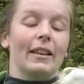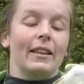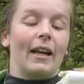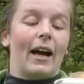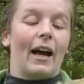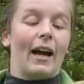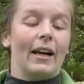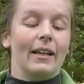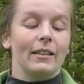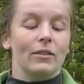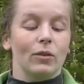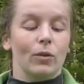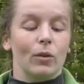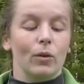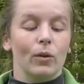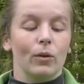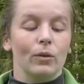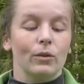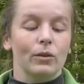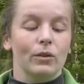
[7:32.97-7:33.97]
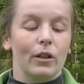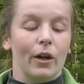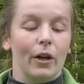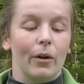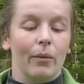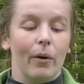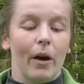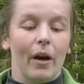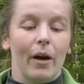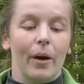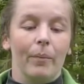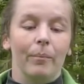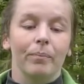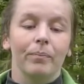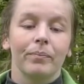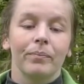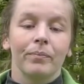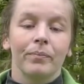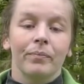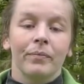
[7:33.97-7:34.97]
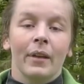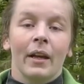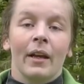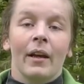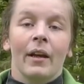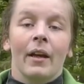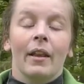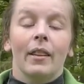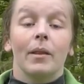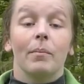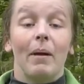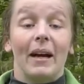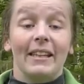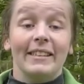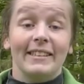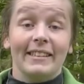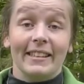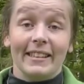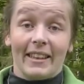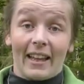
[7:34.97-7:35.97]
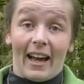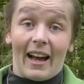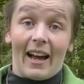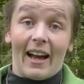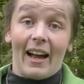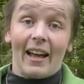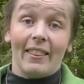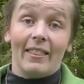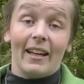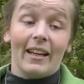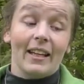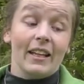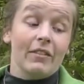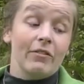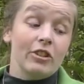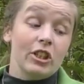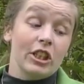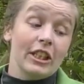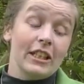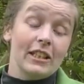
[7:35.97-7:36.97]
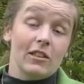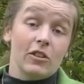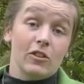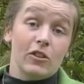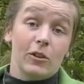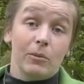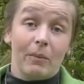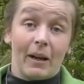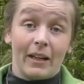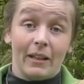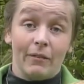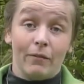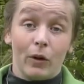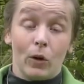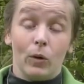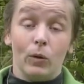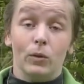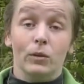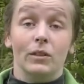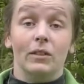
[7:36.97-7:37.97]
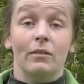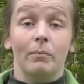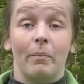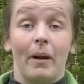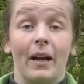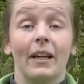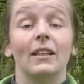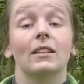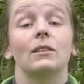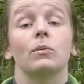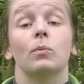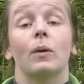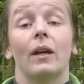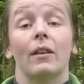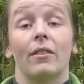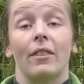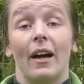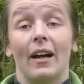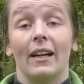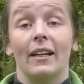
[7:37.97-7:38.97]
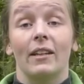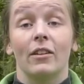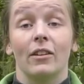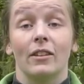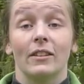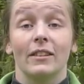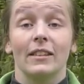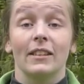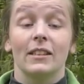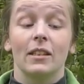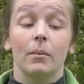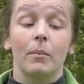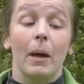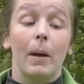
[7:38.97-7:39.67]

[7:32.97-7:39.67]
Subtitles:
that is also the mice eat that, and then if she eats too many voles and mice with that in her system,